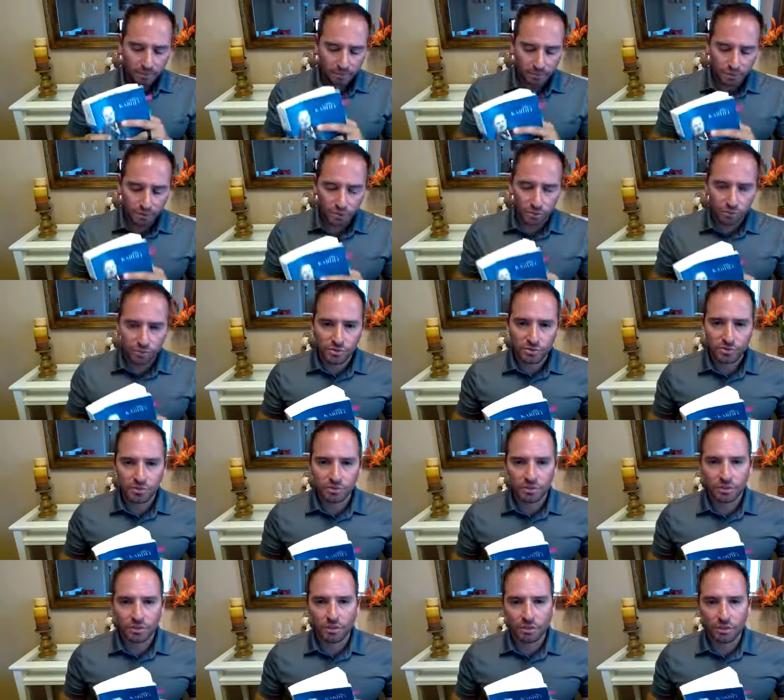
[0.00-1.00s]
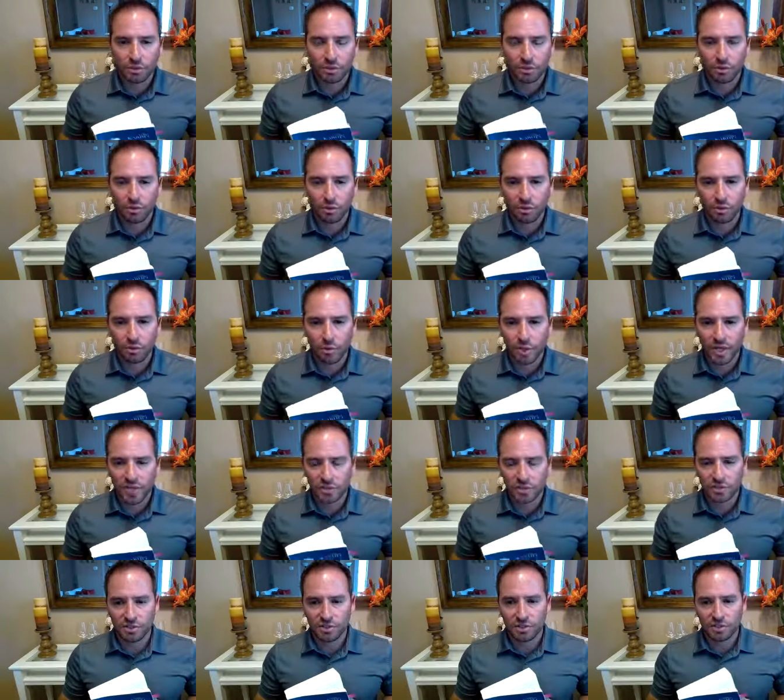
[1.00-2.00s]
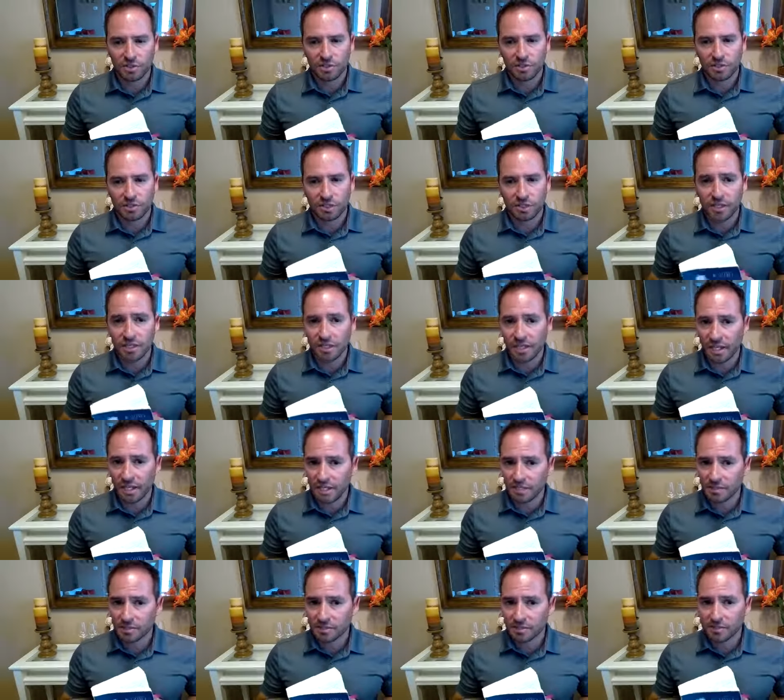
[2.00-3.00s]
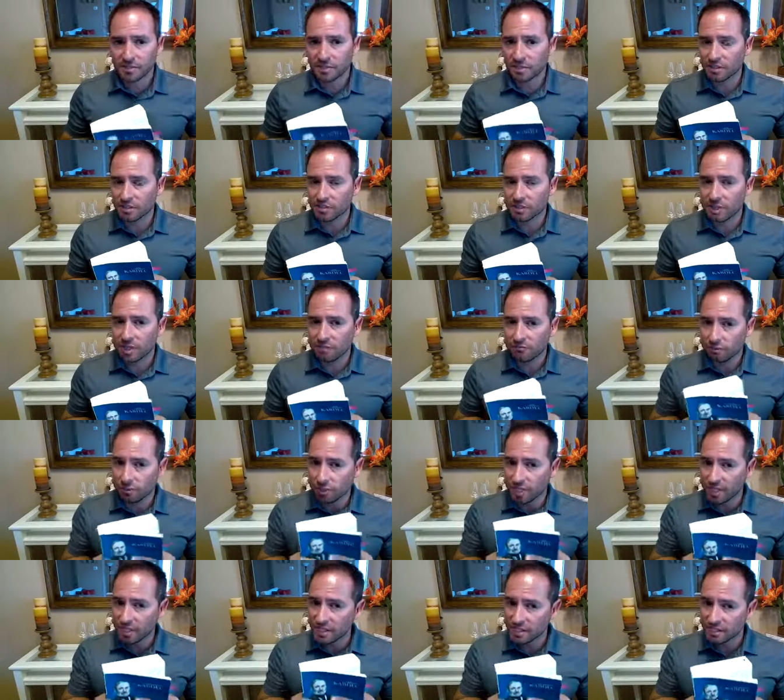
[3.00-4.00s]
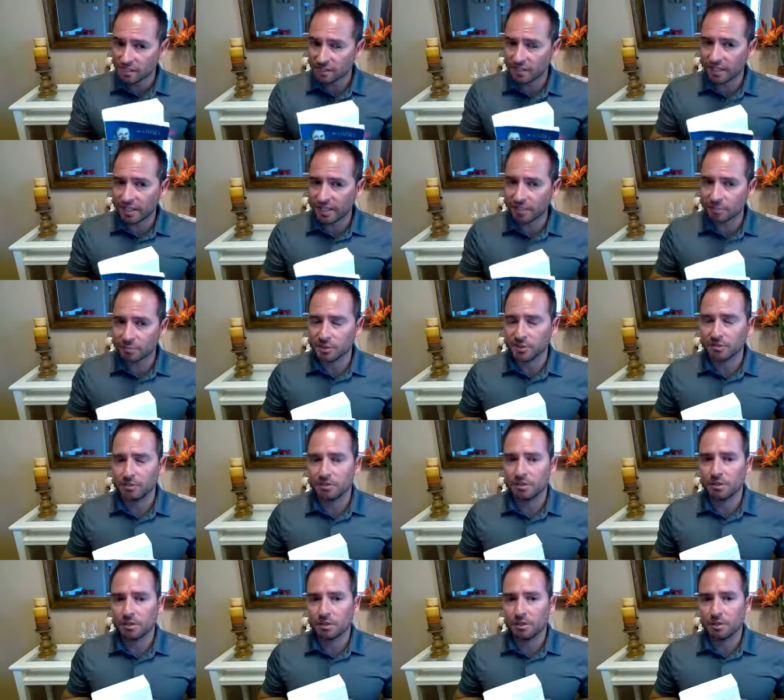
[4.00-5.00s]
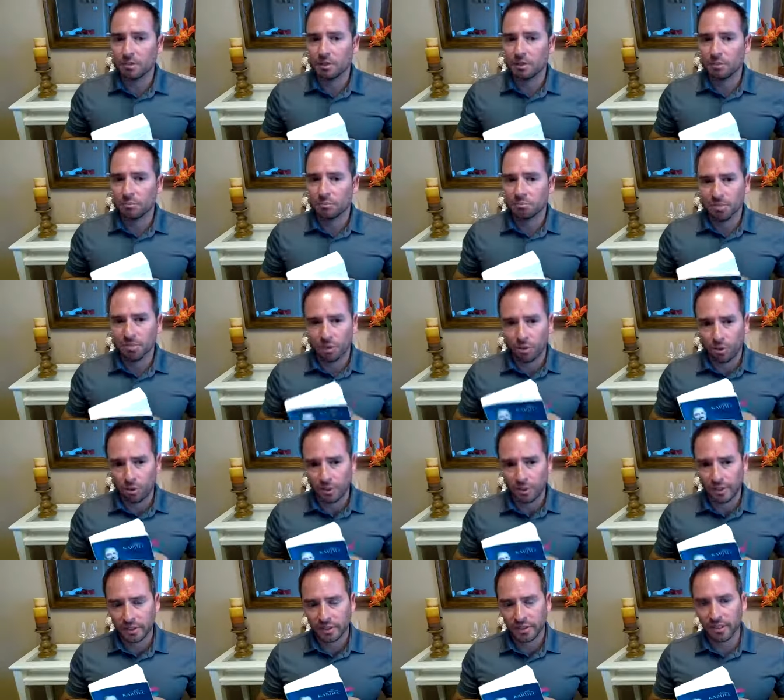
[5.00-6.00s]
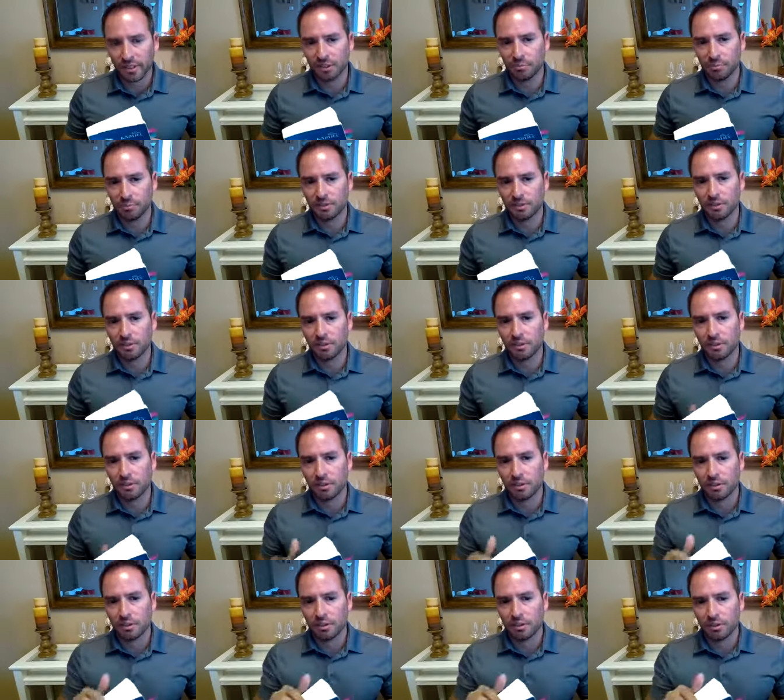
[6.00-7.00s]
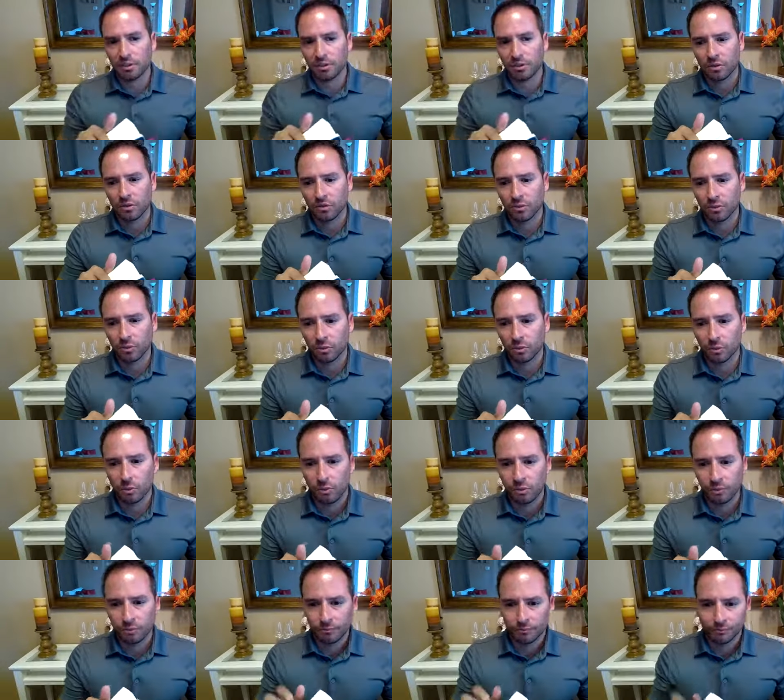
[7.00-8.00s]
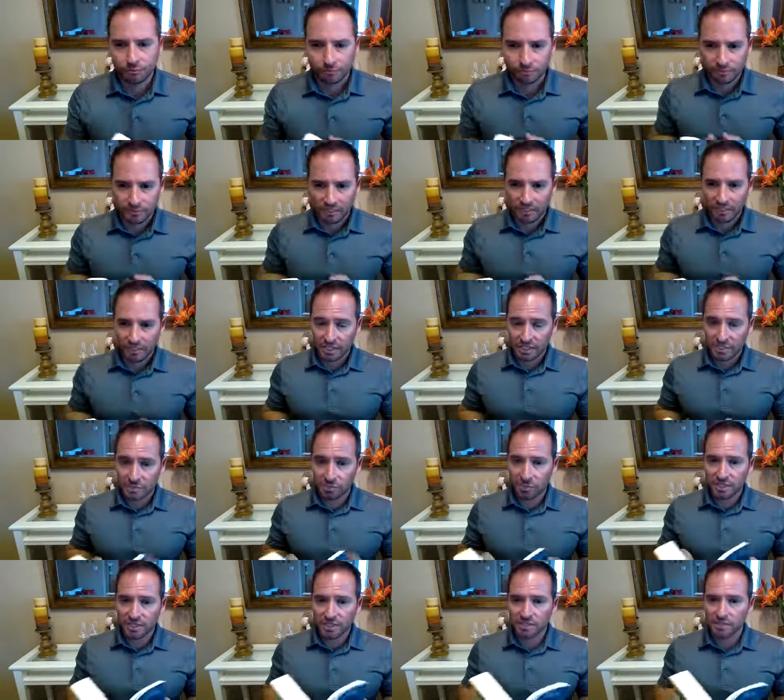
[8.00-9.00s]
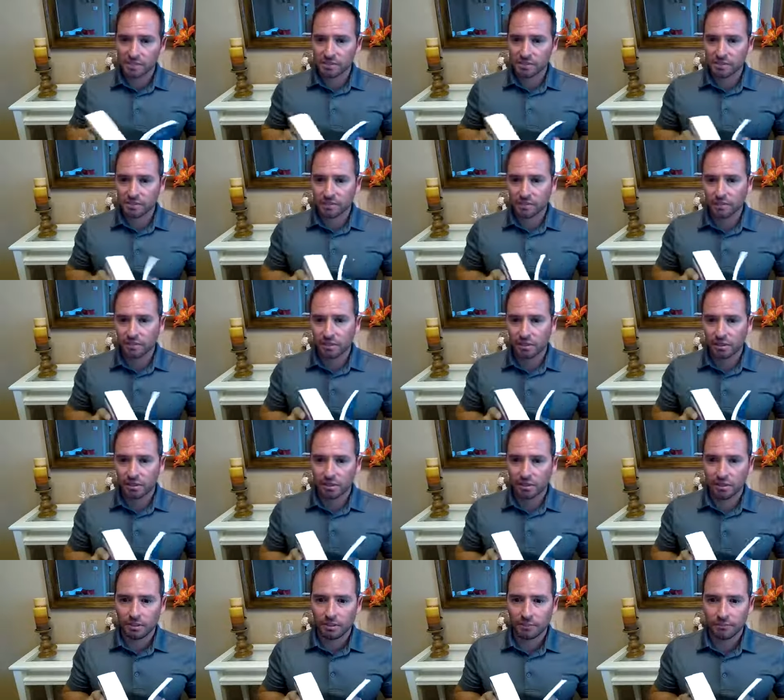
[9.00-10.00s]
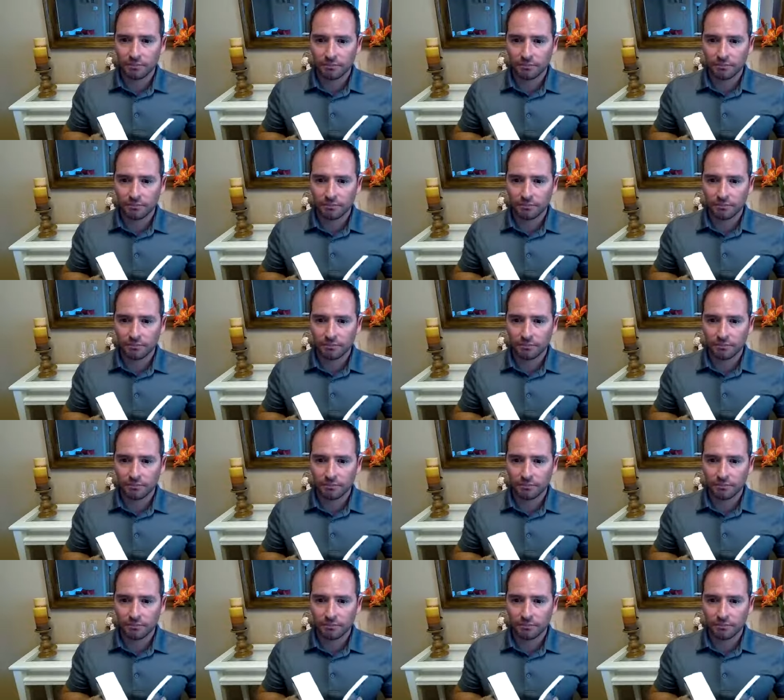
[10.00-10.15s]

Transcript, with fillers: those uh, questions he asks is not for his enlightenment, or enlightenment. So let's please uh,